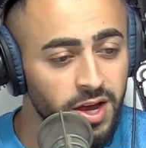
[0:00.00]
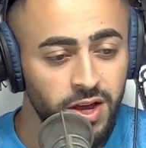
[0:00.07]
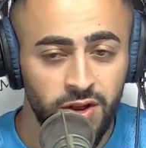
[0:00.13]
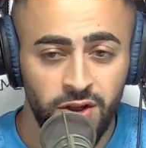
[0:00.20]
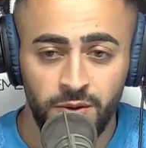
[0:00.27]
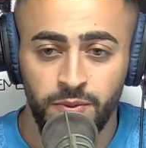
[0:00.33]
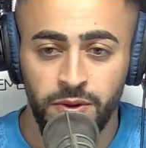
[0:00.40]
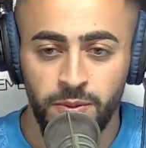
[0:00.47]
You
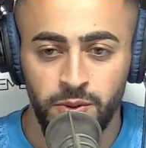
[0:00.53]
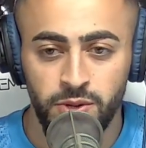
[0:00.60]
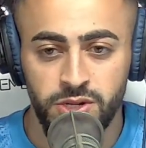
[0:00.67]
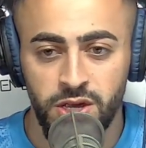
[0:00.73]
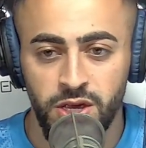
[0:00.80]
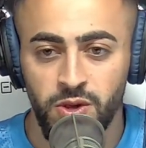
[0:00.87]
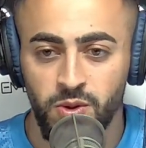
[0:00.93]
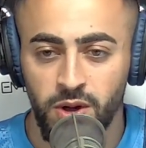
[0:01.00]
know, people
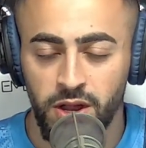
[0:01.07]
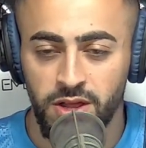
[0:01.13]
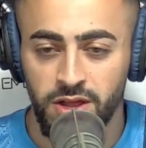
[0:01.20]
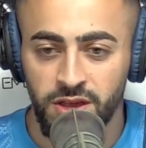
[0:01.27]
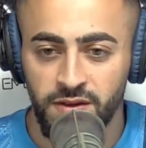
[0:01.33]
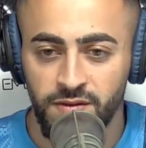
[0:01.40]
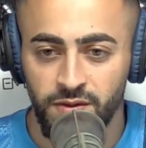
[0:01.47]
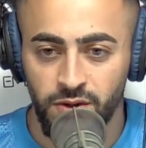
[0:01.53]
say you got to
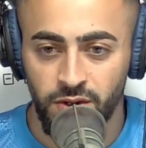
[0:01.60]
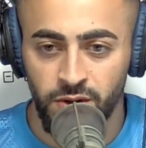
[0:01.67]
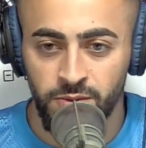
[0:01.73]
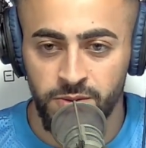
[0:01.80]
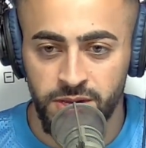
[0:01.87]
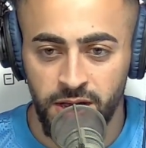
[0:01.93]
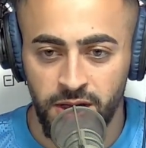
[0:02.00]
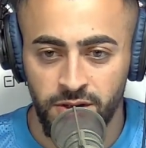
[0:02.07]
leave your
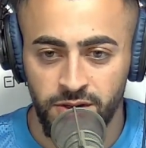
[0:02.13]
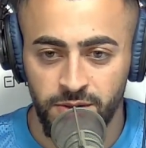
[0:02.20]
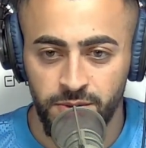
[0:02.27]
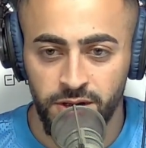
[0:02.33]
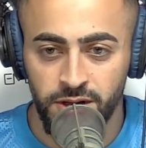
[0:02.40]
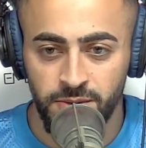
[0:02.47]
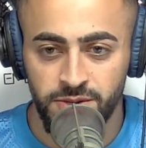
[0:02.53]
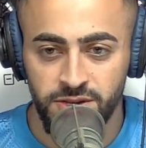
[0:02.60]
hometown to
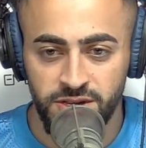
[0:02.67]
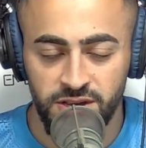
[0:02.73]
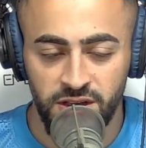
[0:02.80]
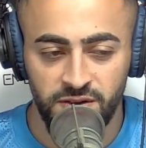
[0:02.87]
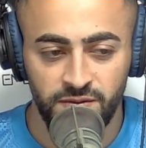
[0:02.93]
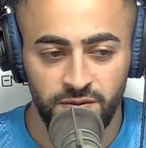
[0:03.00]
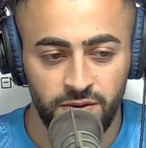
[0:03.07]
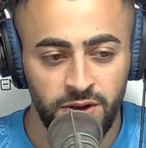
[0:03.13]
become
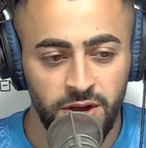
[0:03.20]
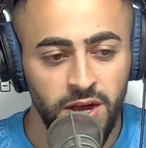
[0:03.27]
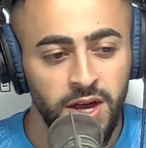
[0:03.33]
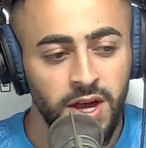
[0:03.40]
successful.